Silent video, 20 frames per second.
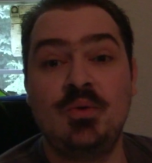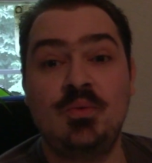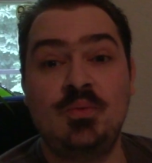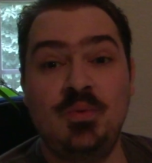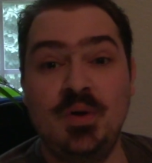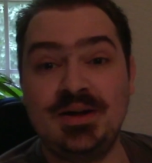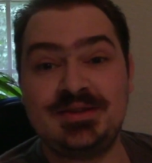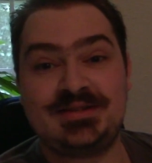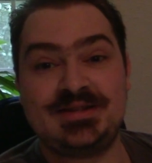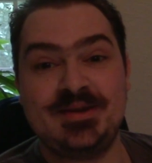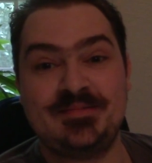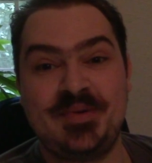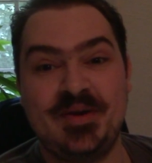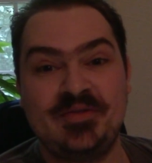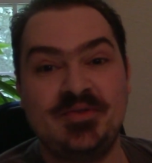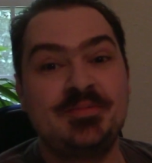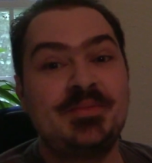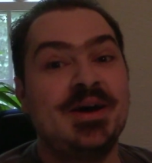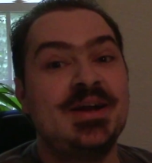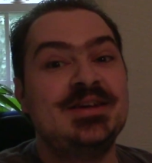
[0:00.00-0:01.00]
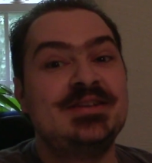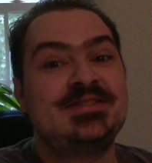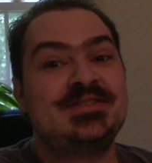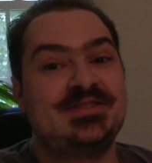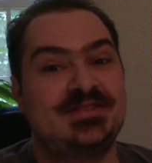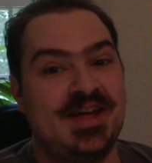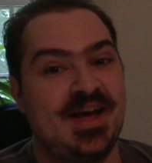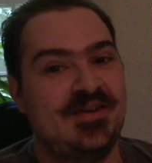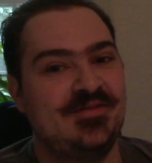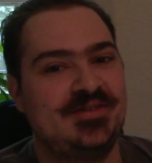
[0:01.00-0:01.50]
What's up, everybody?
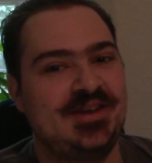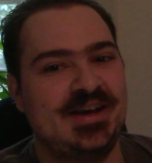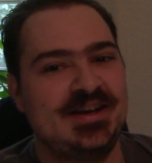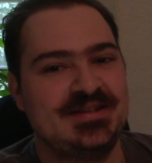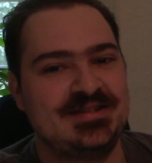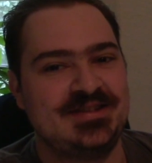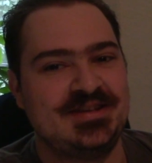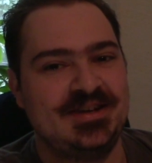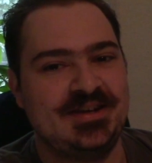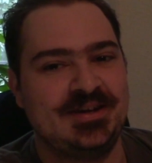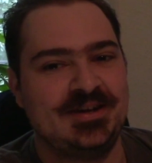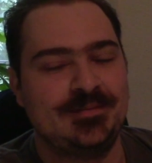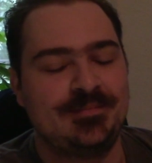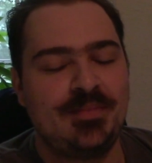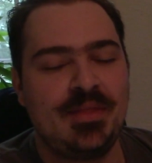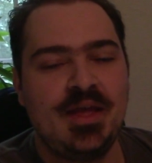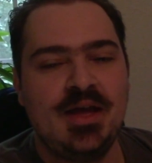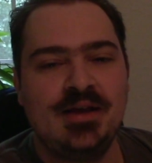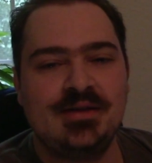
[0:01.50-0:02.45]
StevDez here.